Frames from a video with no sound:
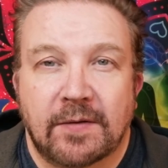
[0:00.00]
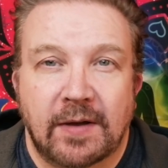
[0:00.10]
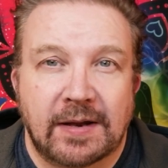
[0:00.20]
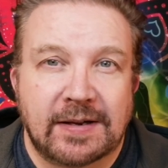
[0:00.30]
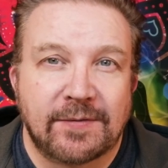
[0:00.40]

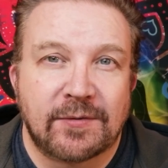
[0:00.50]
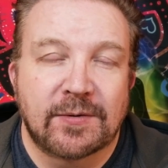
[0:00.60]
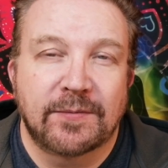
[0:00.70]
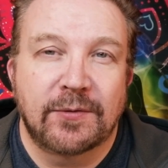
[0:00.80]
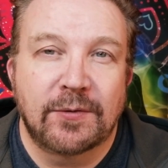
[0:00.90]
to give you
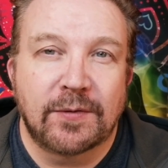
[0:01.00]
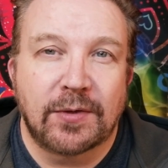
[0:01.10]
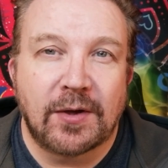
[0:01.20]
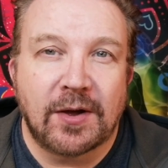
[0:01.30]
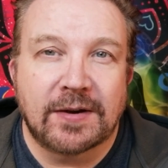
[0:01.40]
some food for
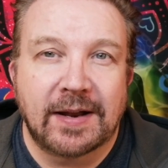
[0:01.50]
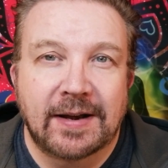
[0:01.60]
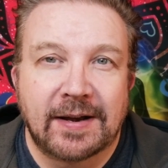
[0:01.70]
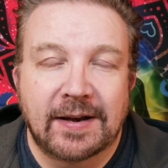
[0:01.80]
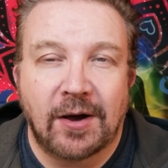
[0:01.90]
thought
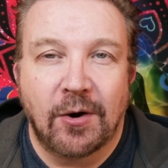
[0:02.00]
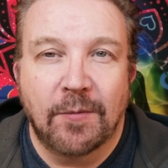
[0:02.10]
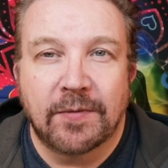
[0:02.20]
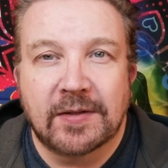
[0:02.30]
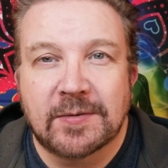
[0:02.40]
and
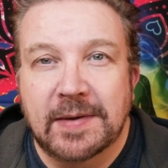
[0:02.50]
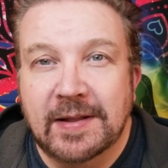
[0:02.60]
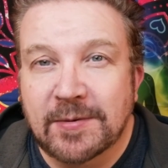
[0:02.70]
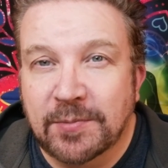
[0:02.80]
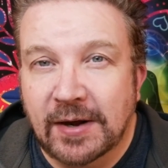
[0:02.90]
hopefully some
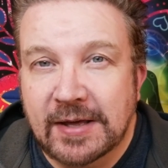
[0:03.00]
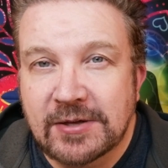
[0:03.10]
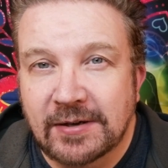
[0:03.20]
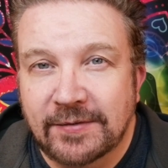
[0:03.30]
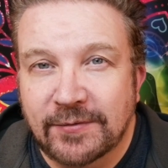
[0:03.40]

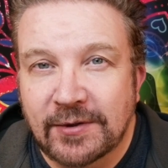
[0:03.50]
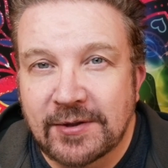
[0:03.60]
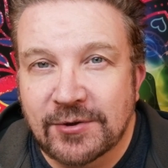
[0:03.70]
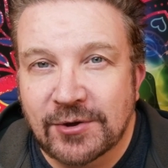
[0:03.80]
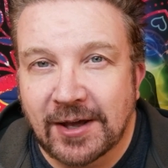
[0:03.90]
inspiration for
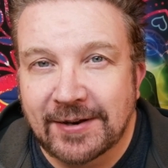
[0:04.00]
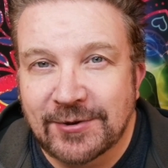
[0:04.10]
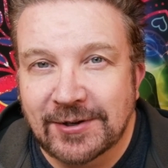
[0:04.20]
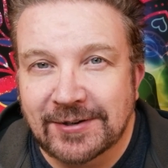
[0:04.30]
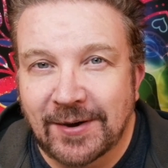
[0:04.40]
these
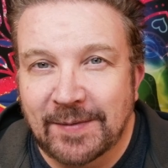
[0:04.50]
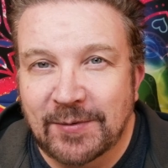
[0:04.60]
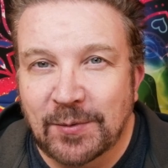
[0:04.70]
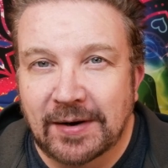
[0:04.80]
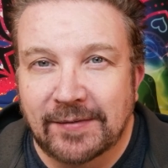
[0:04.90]
challenging
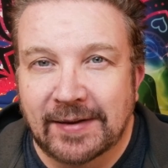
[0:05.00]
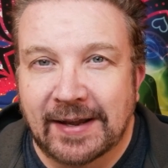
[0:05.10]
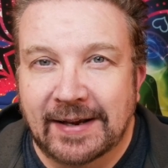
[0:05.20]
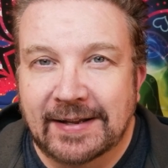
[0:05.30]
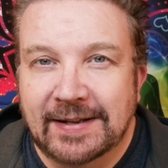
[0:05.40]
times we're living
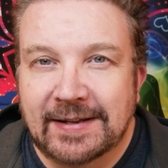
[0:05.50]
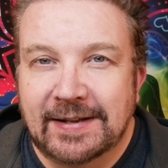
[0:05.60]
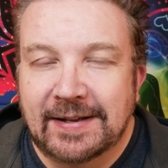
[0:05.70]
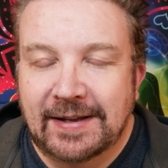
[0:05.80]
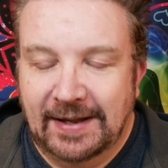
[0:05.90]
in.
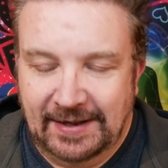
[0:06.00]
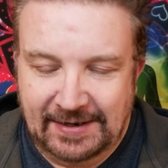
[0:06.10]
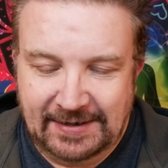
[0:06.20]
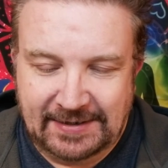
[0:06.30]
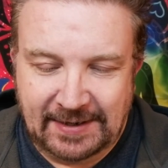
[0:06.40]

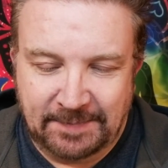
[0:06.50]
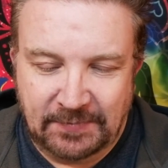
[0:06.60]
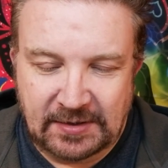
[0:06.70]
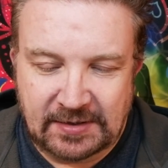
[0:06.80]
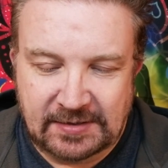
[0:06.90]

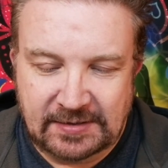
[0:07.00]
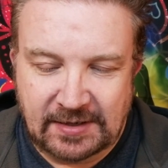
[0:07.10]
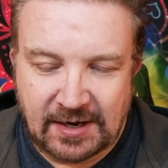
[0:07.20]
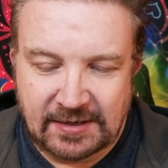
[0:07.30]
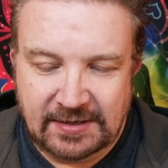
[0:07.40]
And this
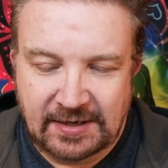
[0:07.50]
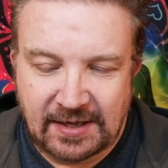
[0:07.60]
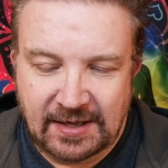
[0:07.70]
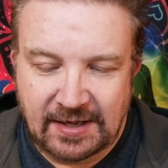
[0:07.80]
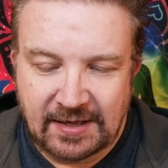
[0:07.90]
card
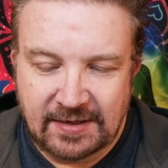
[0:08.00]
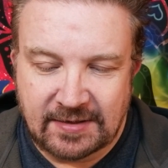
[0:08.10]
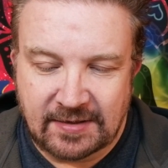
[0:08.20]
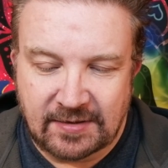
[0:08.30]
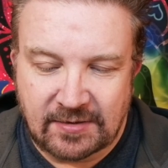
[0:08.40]
today
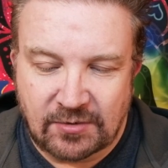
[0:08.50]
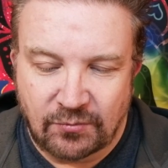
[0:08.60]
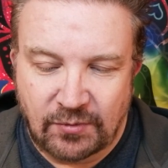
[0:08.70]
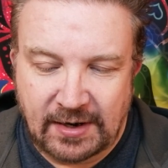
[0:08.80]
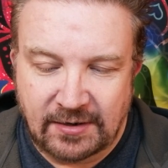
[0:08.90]
is
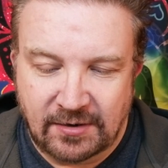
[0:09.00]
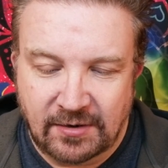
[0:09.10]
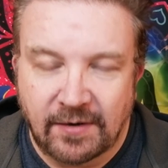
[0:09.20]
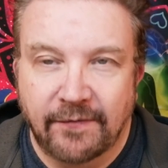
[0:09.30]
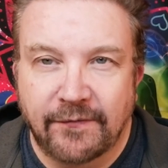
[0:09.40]

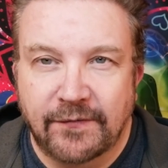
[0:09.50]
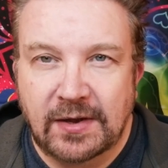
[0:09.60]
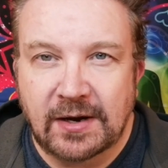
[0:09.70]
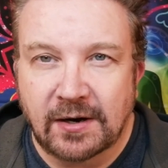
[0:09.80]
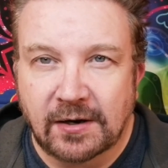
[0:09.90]
Surrender
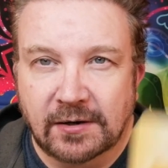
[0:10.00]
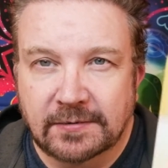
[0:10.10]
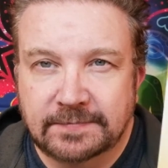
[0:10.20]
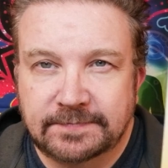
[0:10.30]
Fear.